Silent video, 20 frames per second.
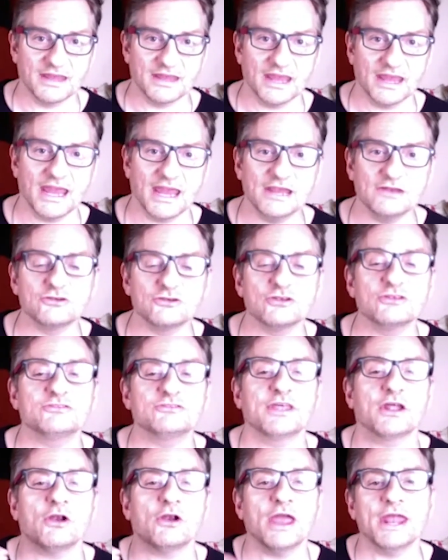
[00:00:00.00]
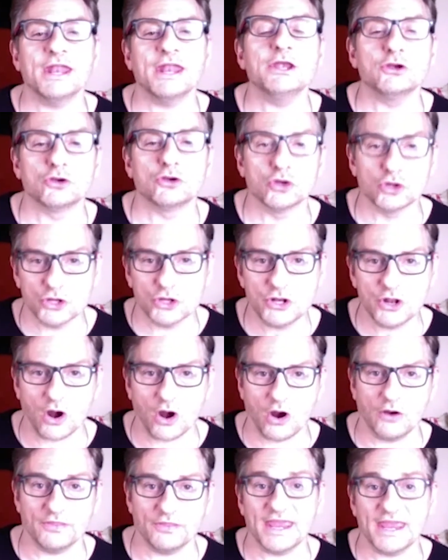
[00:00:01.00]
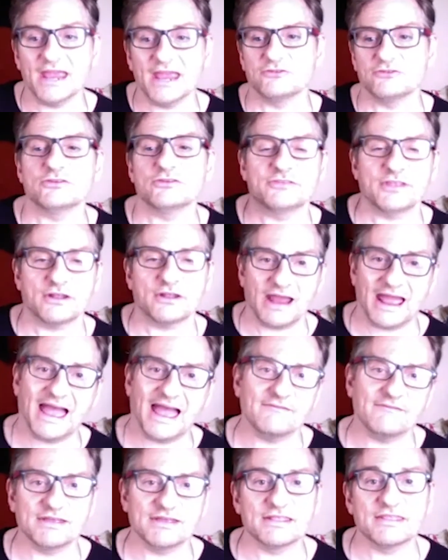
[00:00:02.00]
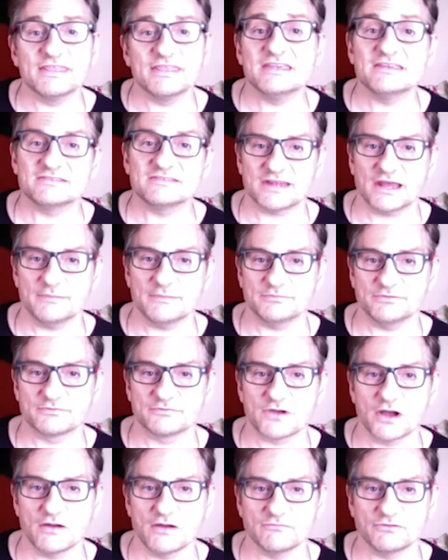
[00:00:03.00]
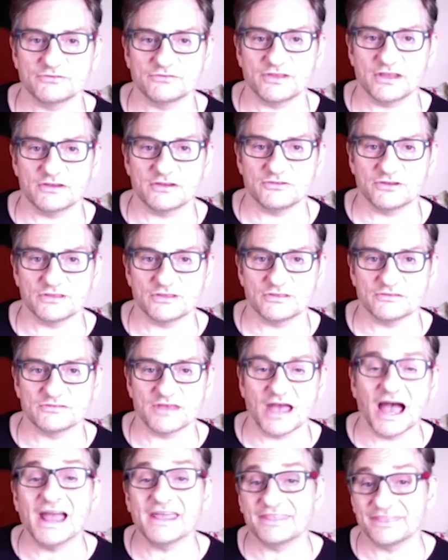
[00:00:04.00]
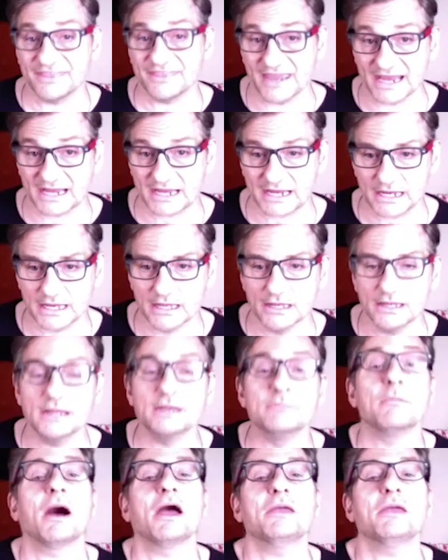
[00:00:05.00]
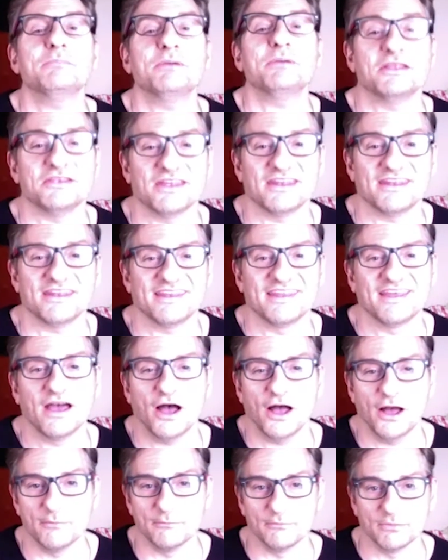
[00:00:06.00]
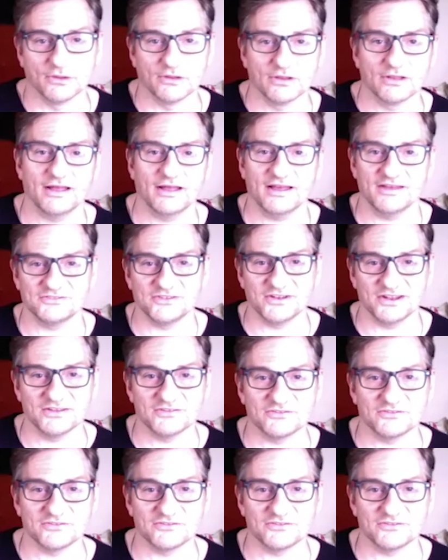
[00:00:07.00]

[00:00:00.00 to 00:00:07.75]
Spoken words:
Agents that are any good are the agents that are having these types of conversations, I think, in my opinion, humble as it is.